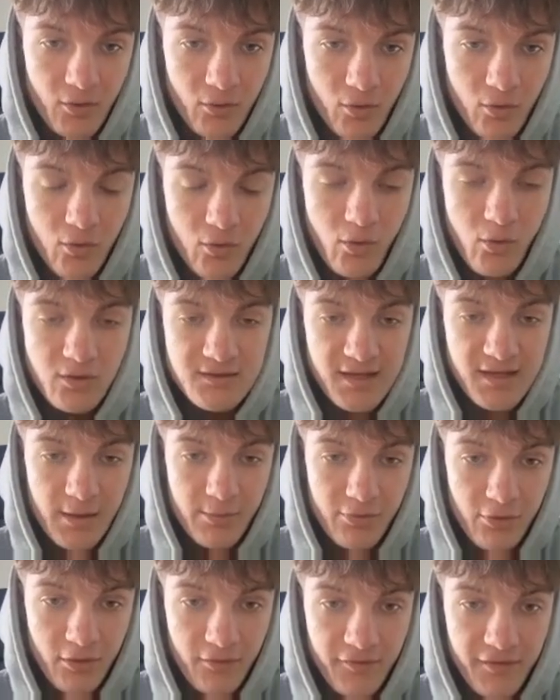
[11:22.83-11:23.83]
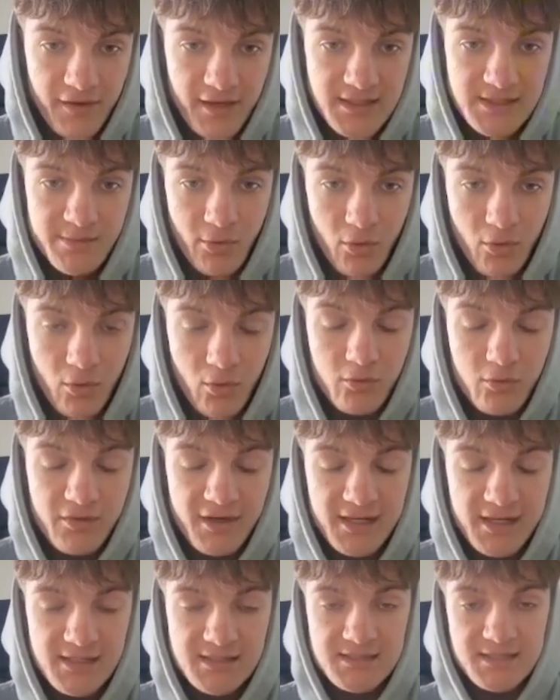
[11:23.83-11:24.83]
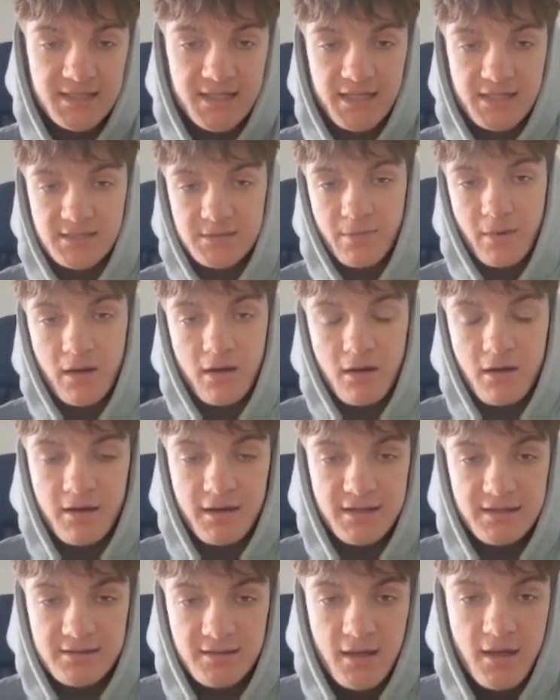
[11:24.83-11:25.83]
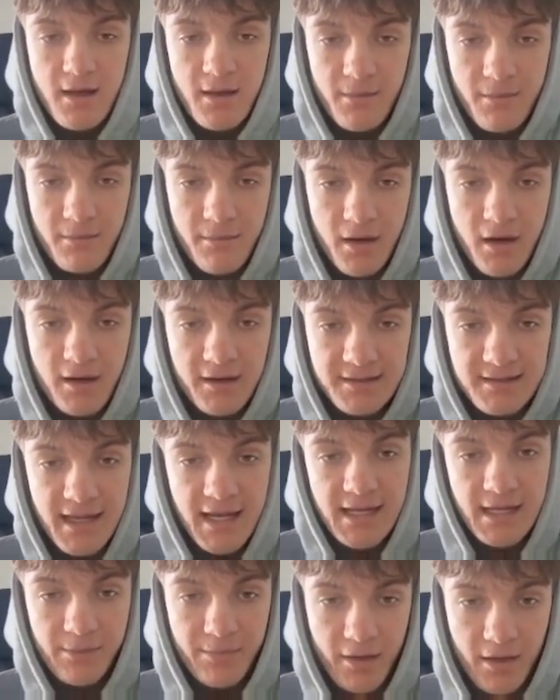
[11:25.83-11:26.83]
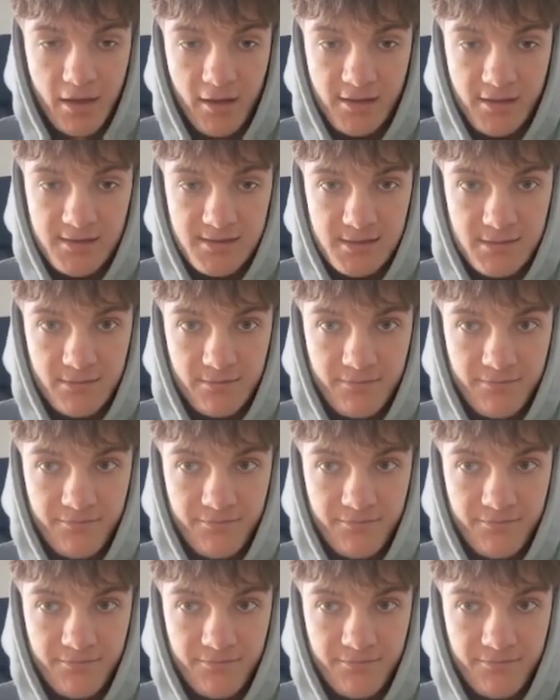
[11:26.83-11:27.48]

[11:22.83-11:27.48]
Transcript: All take profits, but all reasonings behind my daily bias.